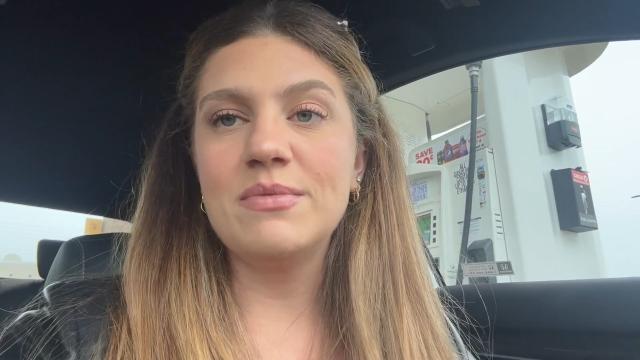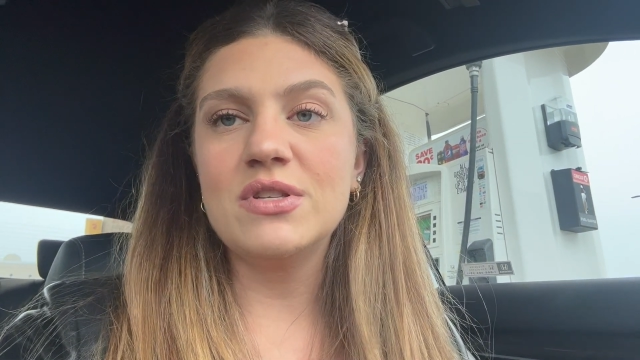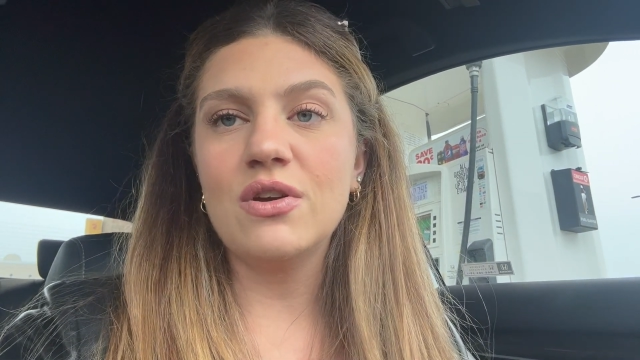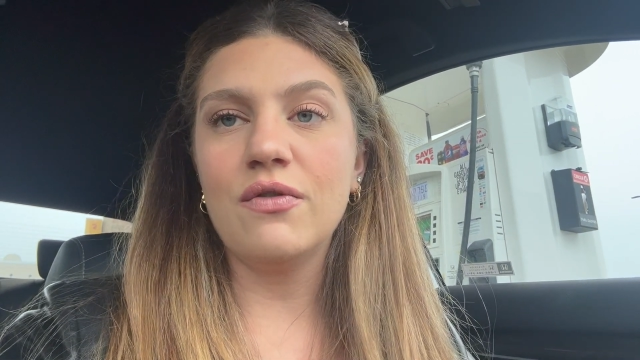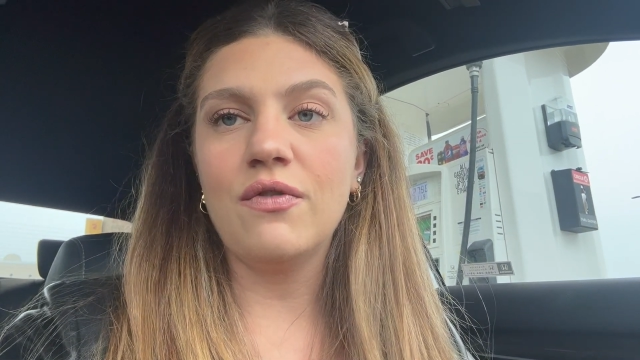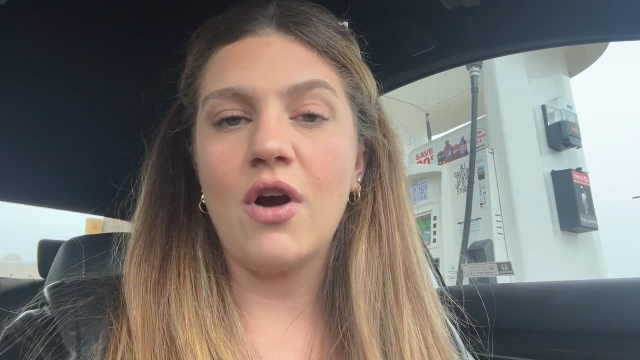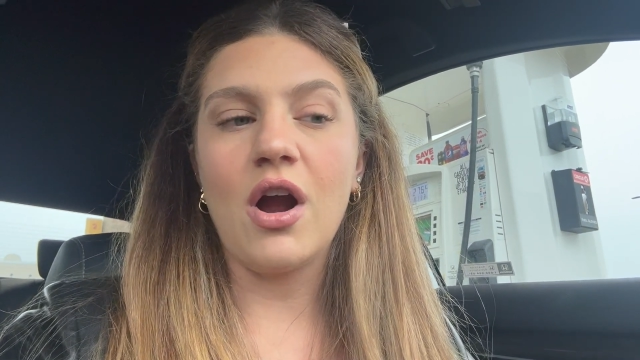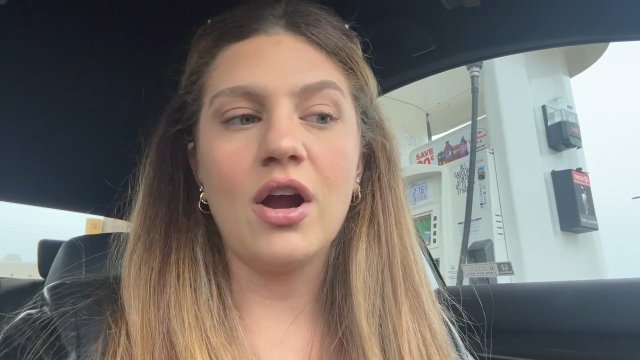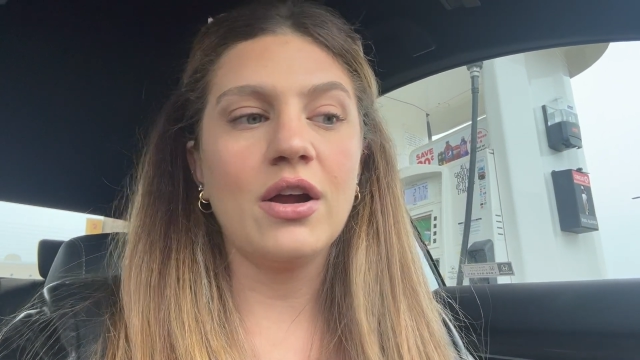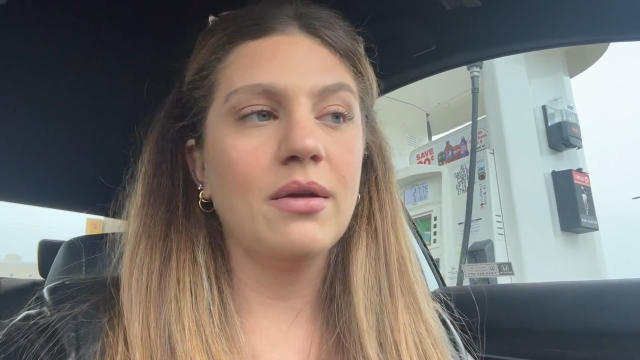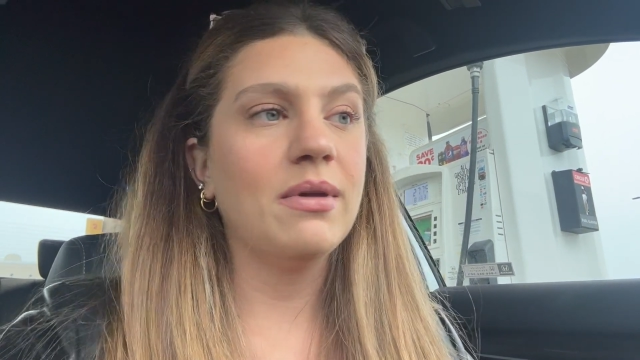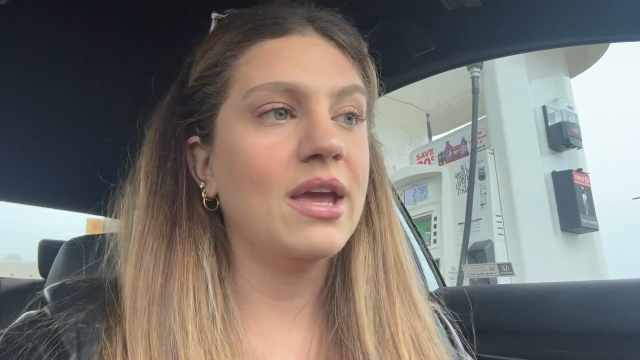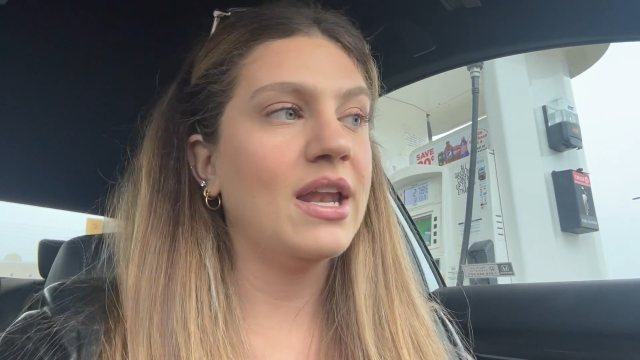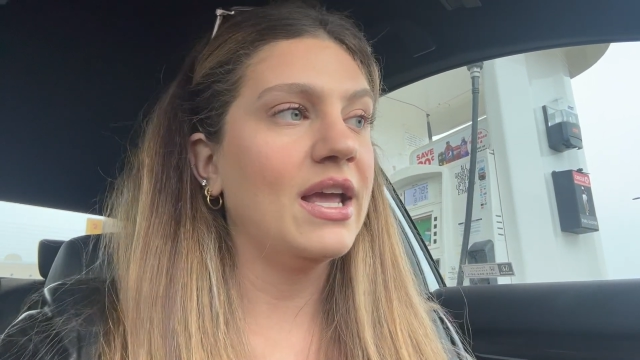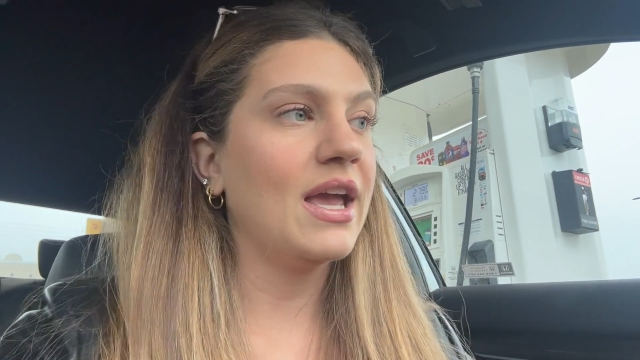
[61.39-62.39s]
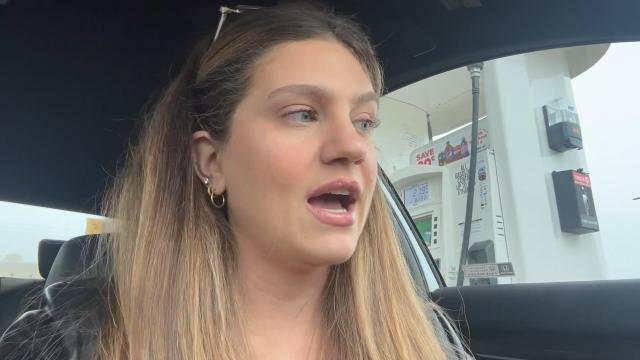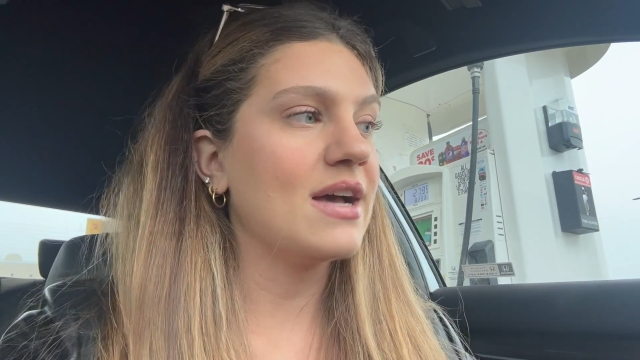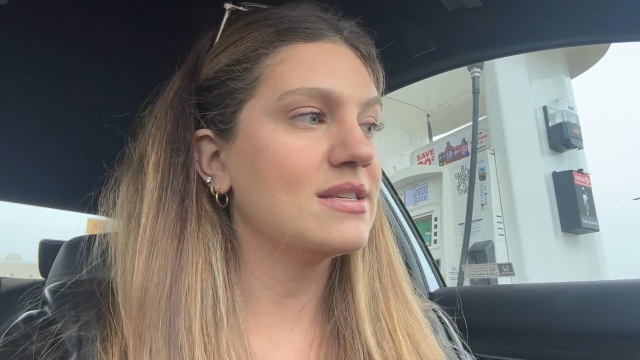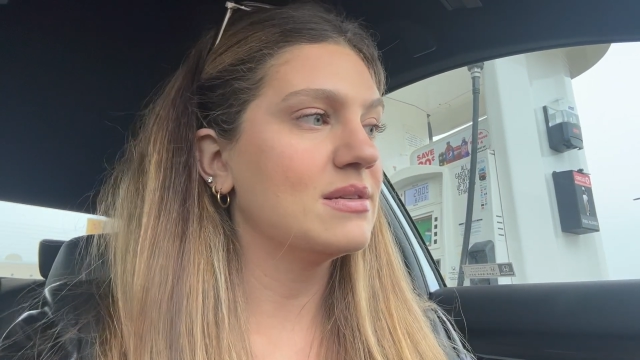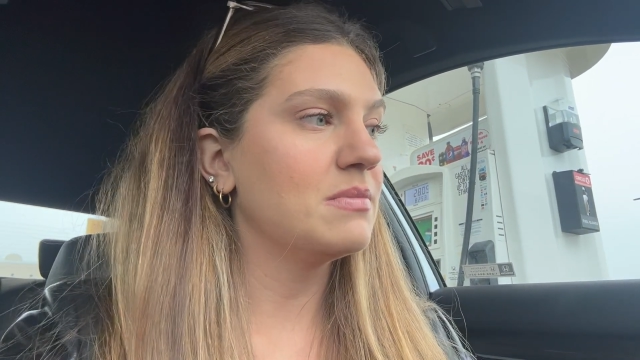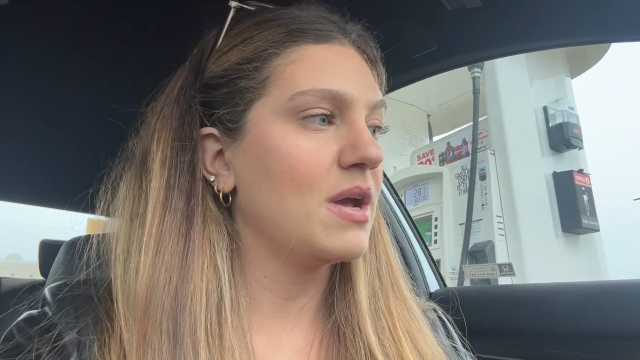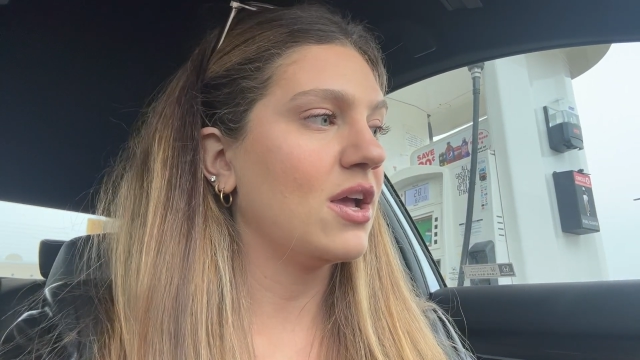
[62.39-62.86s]
so far, getting
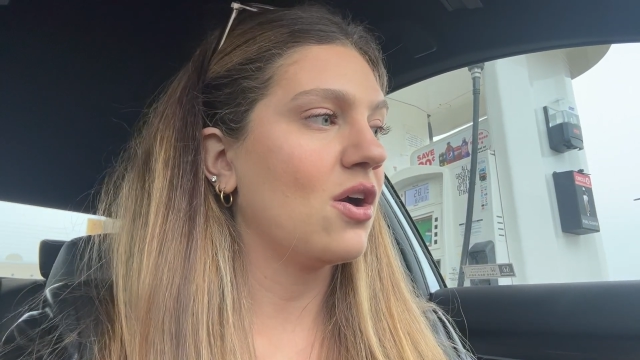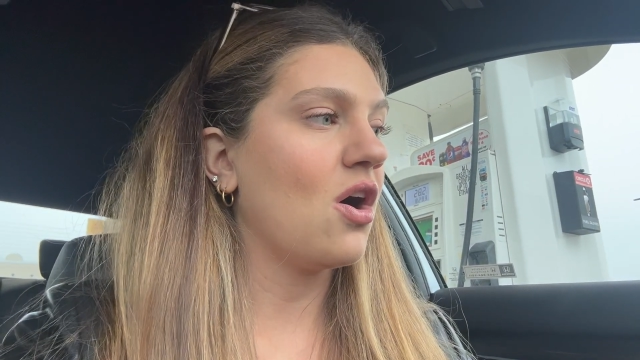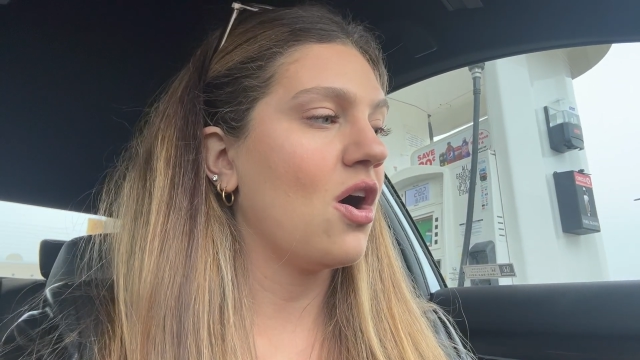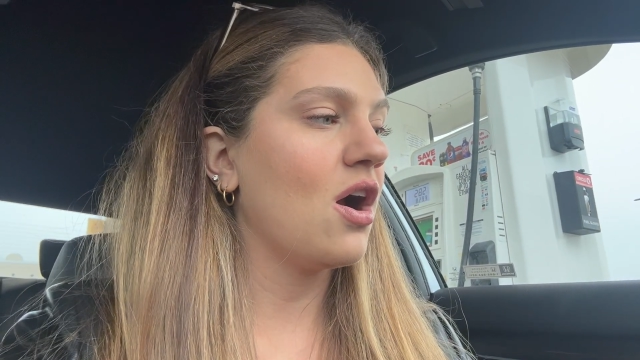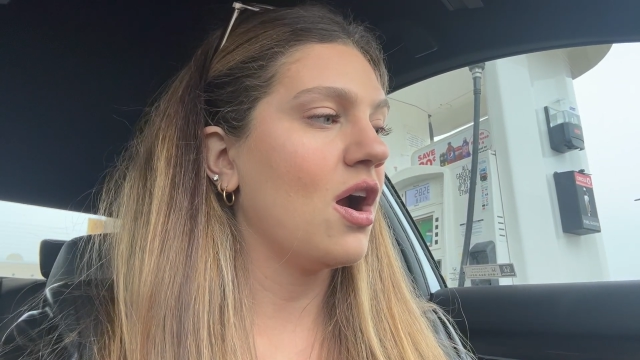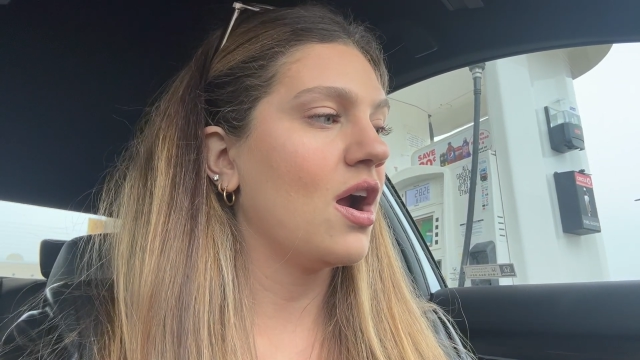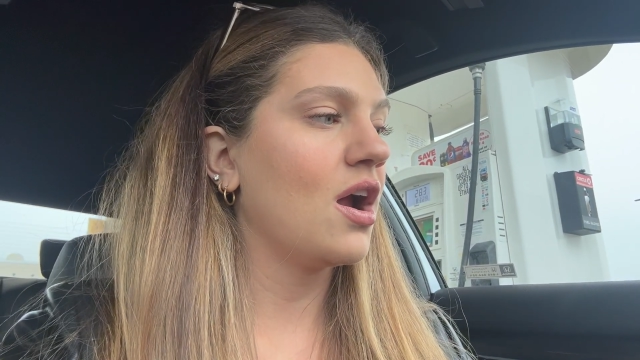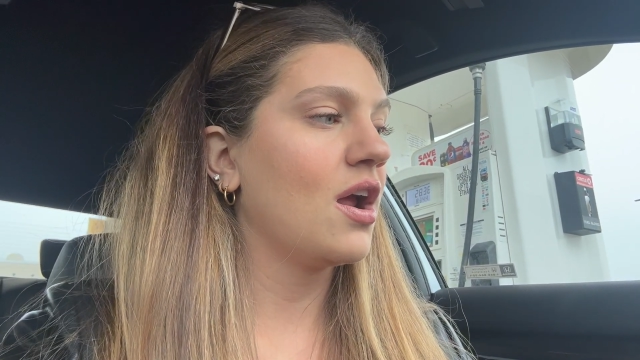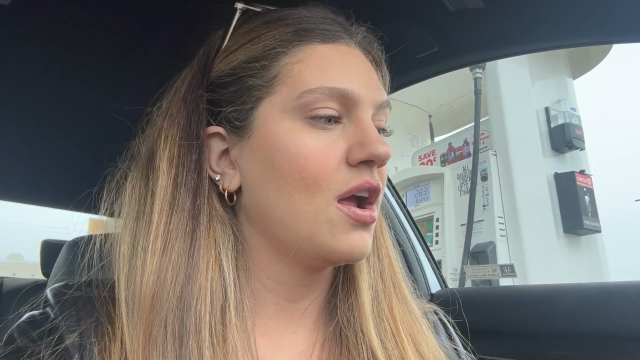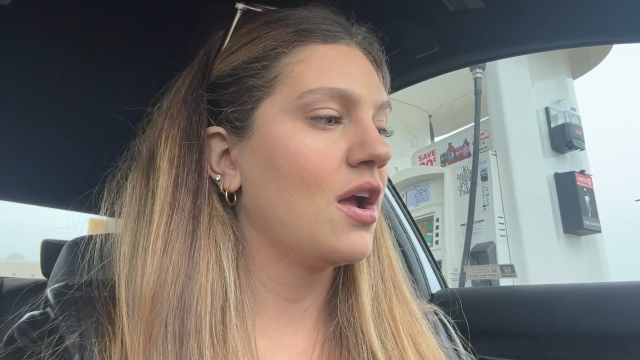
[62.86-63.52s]
gas in my car,